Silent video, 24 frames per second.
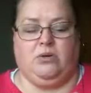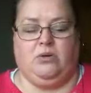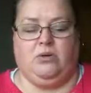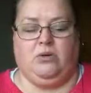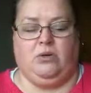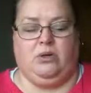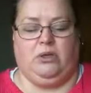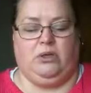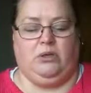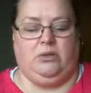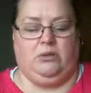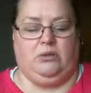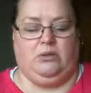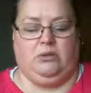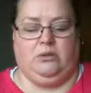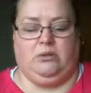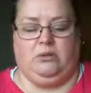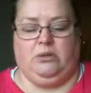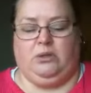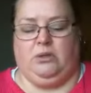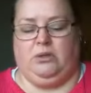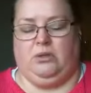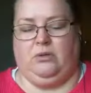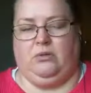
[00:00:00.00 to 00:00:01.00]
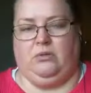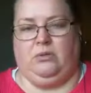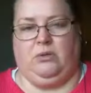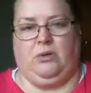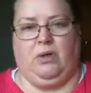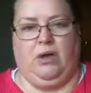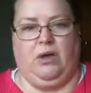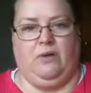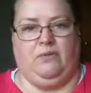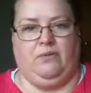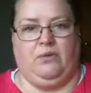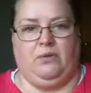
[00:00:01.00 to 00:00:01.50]
or you
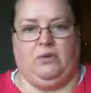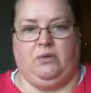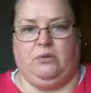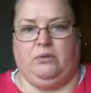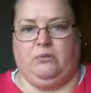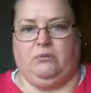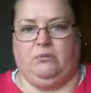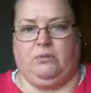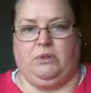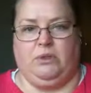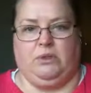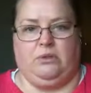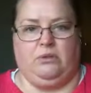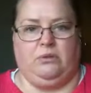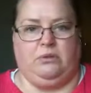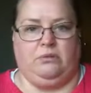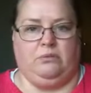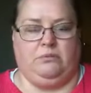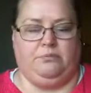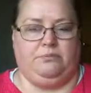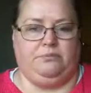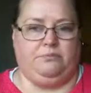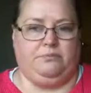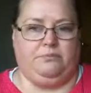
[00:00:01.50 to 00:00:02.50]
have your